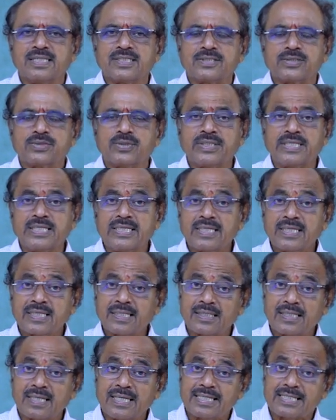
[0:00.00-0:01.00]
So
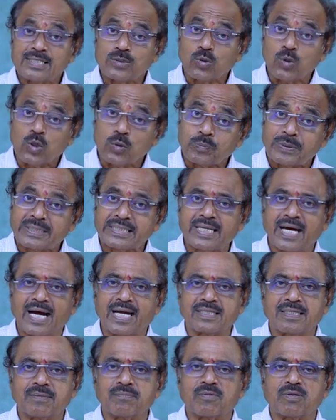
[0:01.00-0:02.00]
here it is open, the
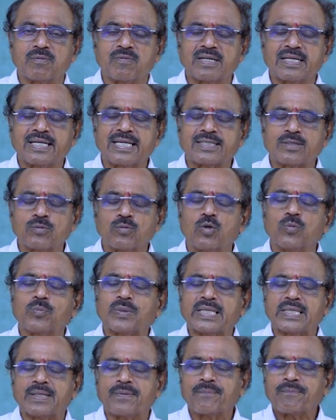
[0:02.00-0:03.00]
atom will get
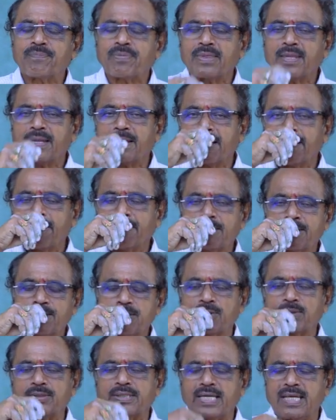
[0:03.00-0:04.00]
open.
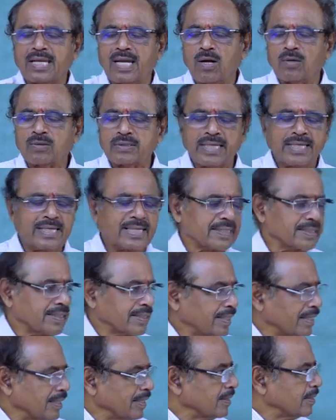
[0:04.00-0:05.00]
So they allowed the
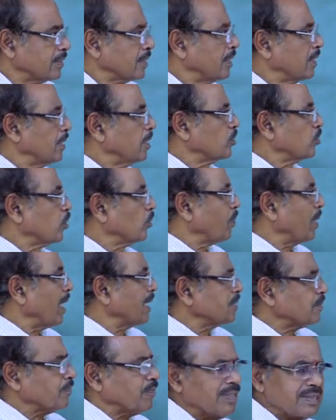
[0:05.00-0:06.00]
electric current to
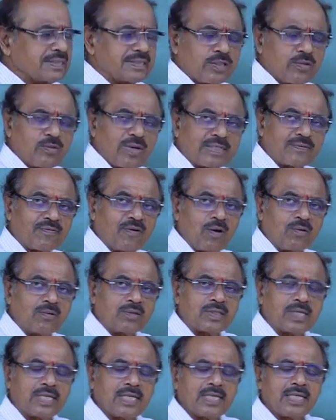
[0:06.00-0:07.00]
pass. First they what
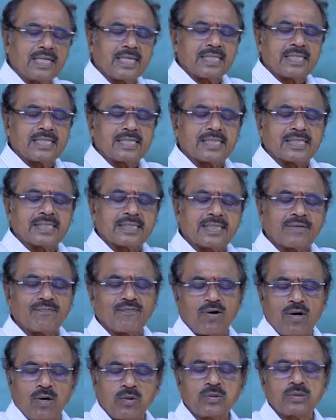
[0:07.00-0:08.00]
found?
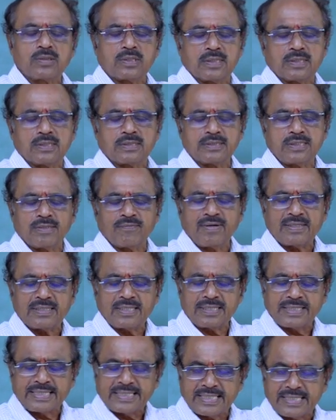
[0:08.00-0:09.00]
When
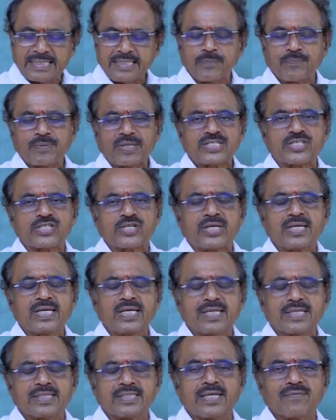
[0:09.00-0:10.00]
they decreased the pressure,
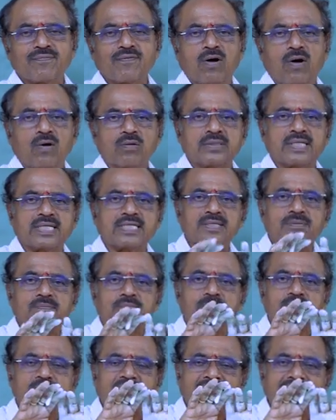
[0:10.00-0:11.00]
they found there is
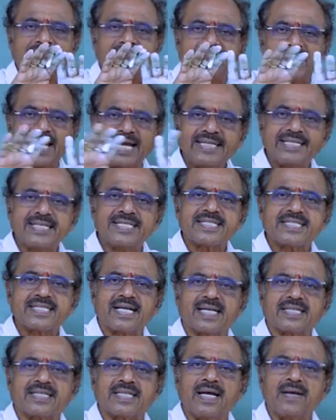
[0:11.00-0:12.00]
a bright light
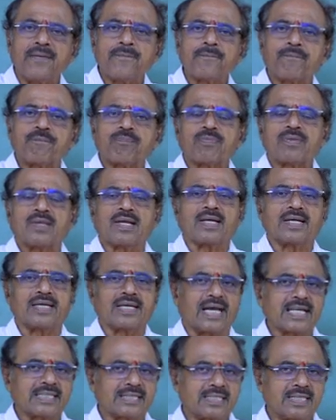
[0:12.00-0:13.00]
inside the
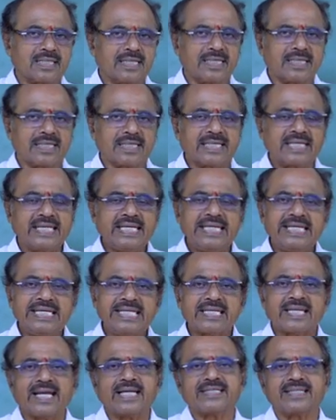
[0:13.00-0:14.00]
gas.
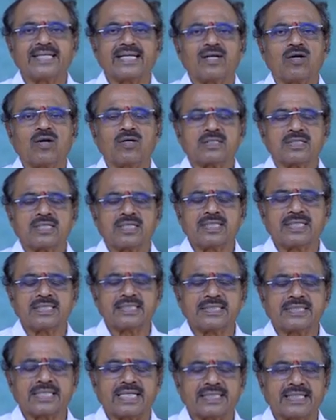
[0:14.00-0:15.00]
Green light they got
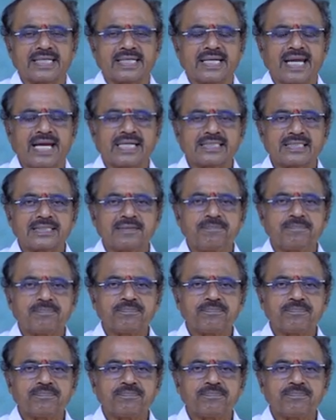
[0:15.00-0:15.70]
inside the gas.